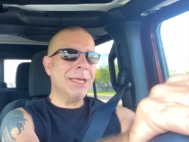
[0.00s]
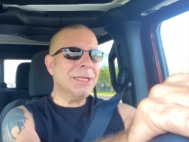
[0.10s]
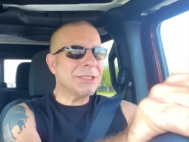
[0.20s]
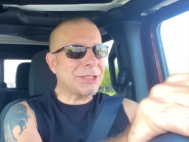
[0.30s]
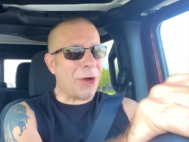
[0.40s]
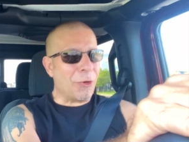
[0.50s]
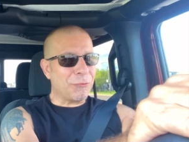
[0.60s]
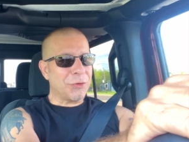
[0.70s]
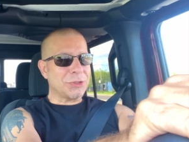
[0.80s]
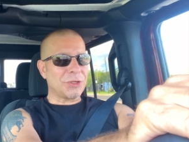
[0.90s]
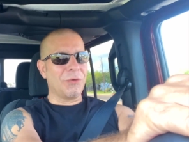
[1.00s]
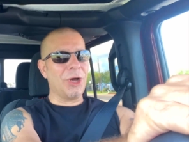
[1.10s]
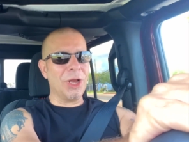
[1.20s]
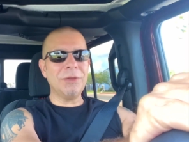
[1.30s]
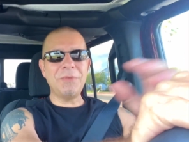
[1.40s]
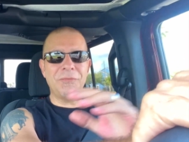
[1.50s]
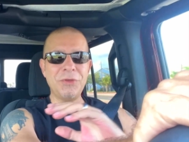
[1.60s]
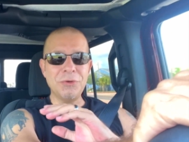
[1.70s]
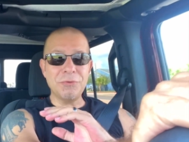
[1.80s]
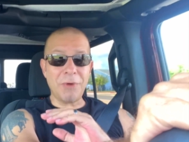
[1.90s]
So, first of all, if
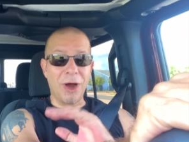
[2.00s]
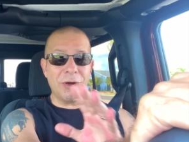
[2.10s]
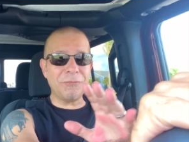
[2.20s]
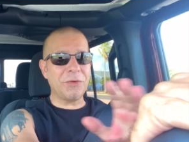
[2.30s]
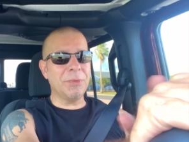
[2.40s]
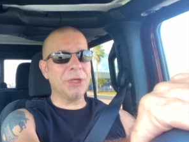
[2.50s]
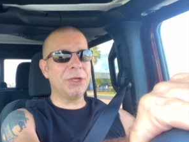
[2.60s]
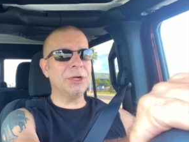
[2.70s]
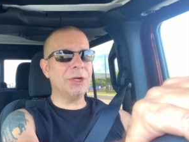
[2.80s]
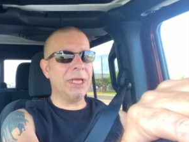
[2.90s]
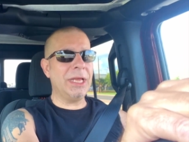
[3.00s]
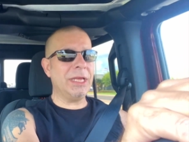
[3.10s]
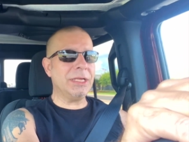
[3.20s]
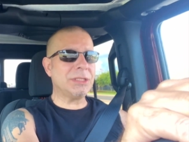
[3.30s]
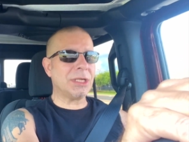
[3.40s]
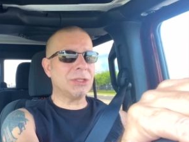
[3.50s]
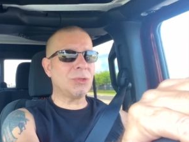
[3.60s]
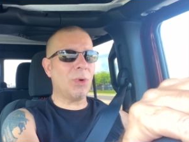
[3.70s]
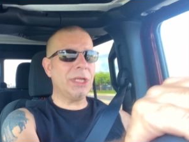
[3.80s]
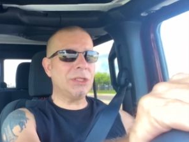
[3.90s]
you aren't familiar, it is a
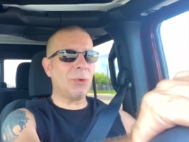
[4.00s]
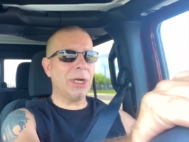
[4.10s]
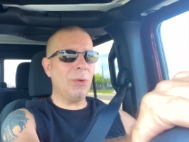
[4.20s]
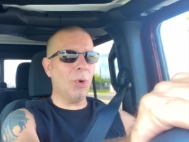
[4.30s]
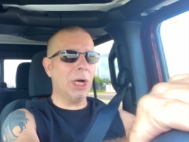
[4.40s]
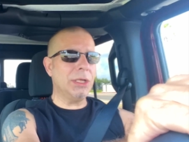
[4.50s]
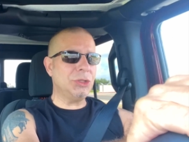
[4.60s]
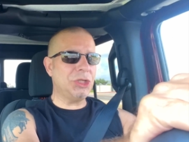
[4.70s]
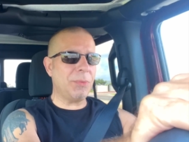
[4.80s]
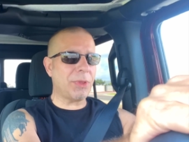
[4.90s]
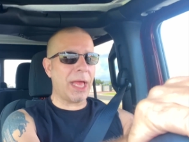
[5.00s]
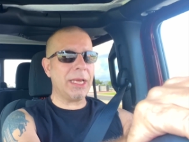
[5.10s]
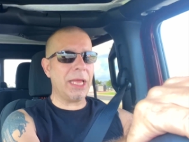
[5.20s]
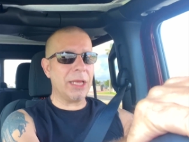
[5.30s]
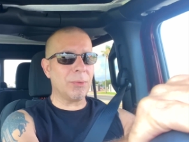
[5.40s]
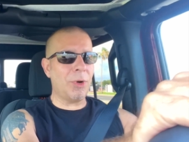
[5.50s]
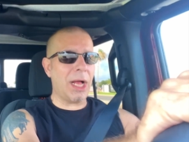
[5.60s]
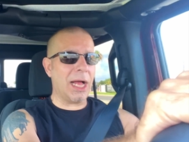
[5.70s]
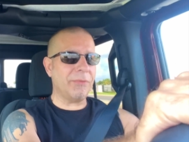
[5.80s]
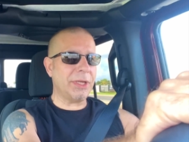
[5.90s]
2021 Jeep Gladiator
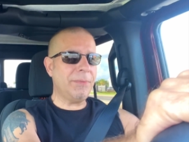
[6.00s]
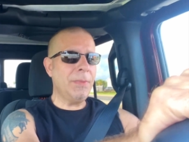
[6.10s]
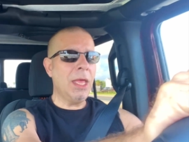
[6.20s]
Mojave.